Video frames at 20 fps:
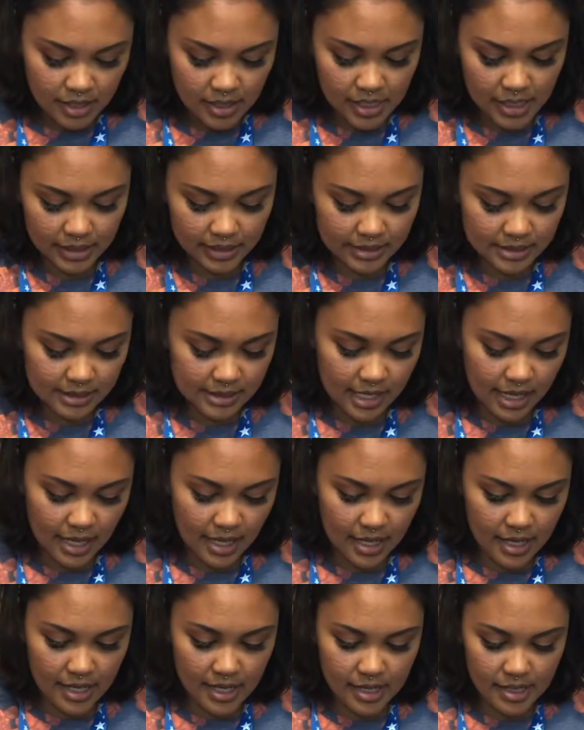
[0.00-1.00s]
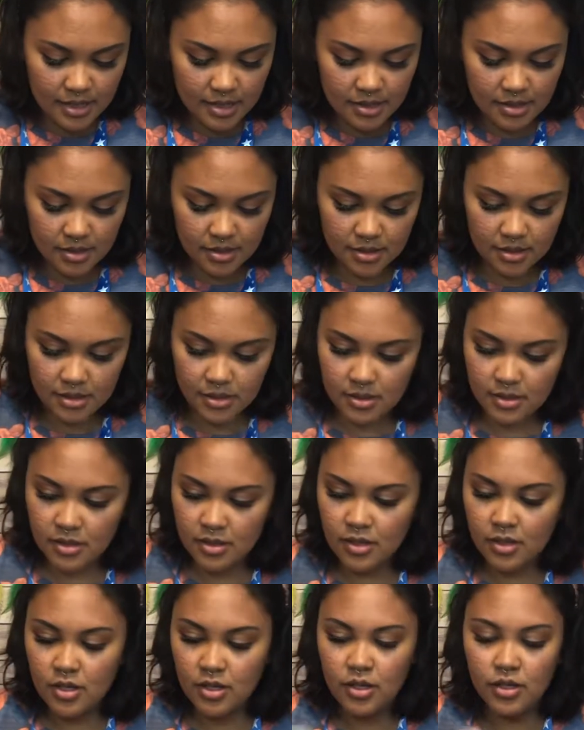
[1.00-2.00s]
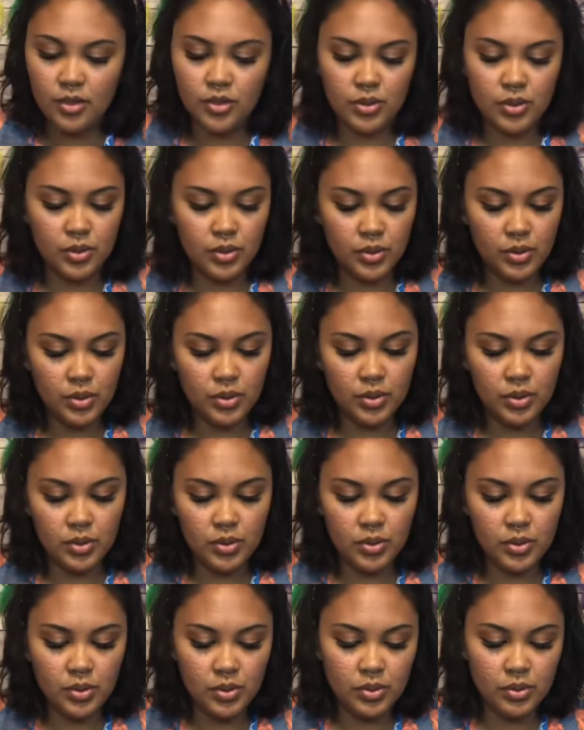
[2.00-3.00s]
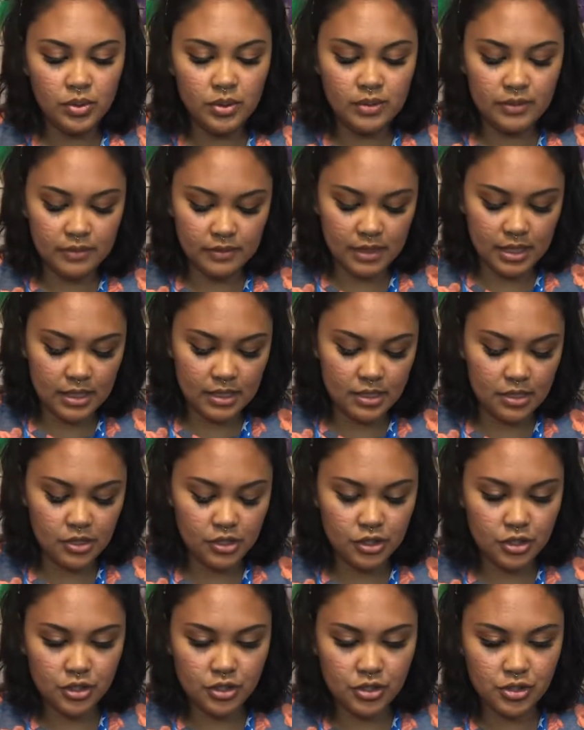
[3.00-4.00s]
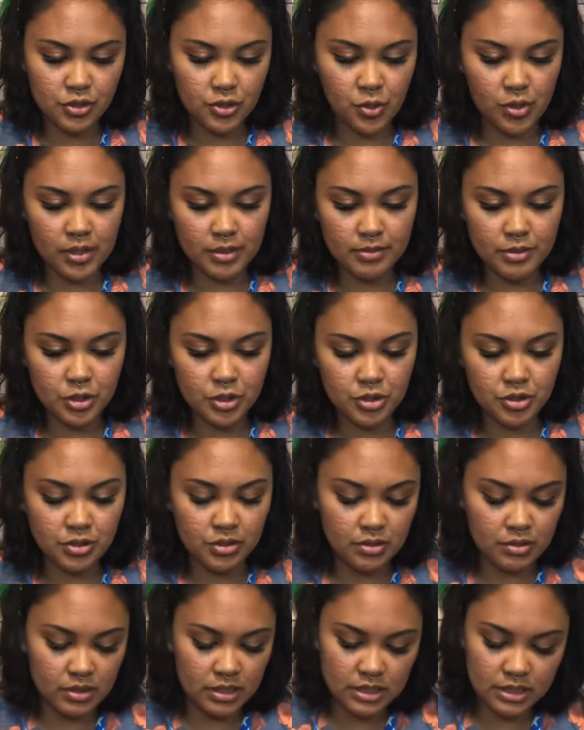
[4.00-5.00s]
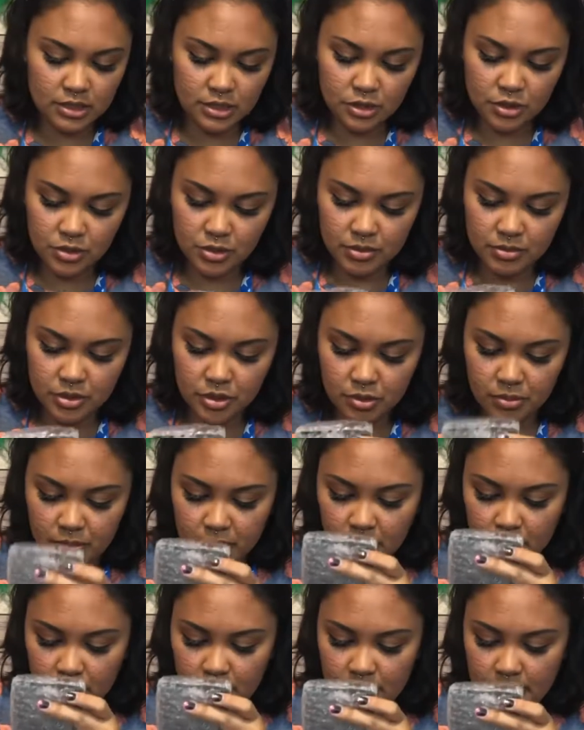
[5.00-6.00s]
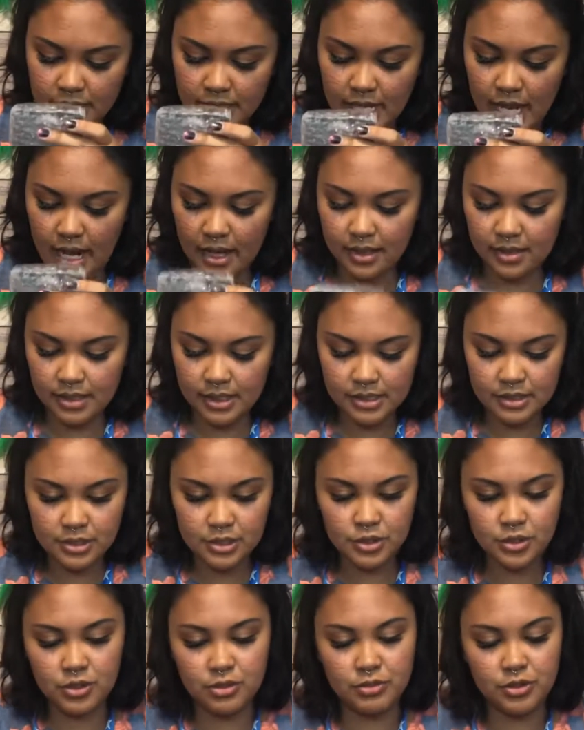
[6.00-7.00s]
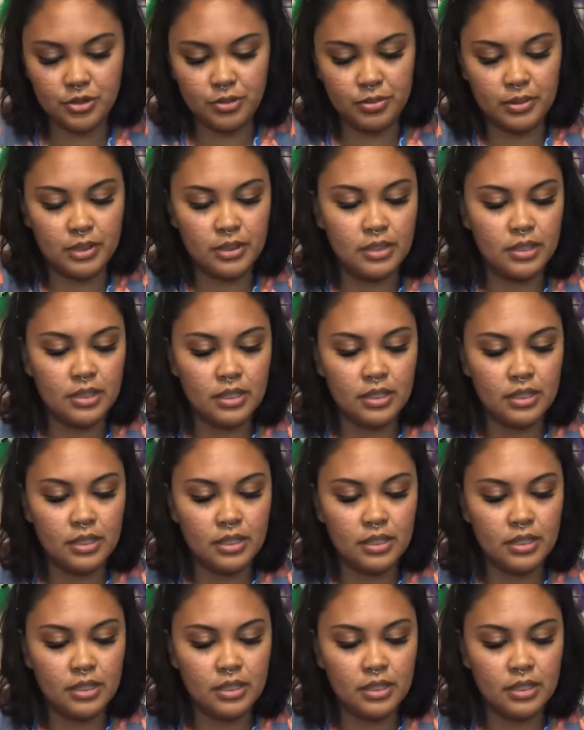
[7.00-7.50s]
Next guy. Ooh, we got another storm. Is it a stormtrooper? Yeah, it is a stormtrooper.